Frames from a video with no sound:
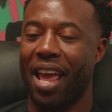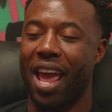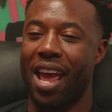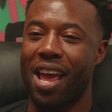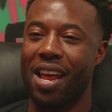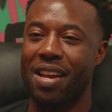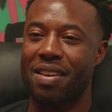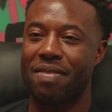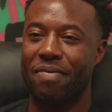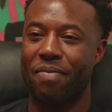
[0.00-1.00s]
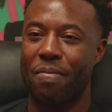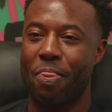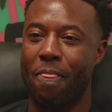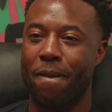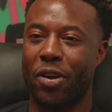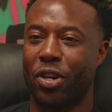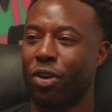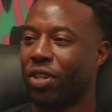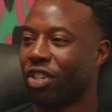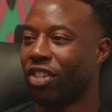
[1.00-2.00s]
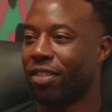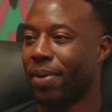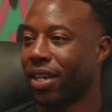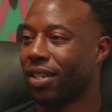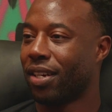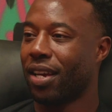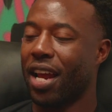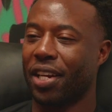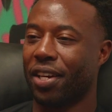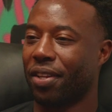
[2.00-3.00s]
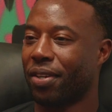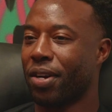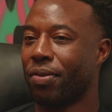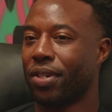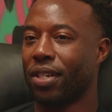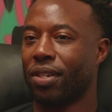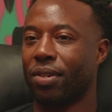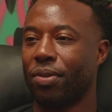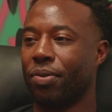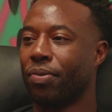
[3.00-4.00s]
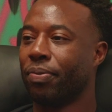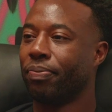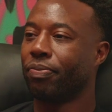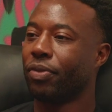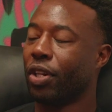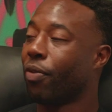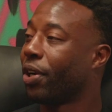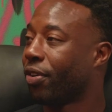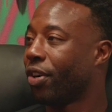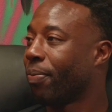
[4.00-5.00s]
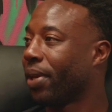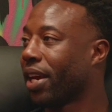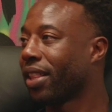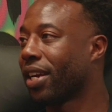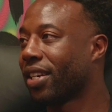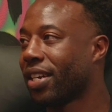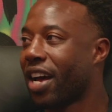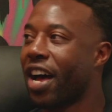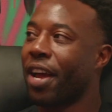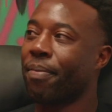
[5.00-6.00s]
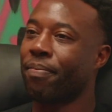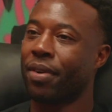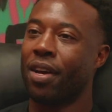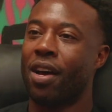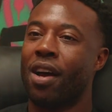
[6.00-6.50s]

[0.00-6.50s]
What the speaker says: And no disrespect to any other coaches who recruited me at that time.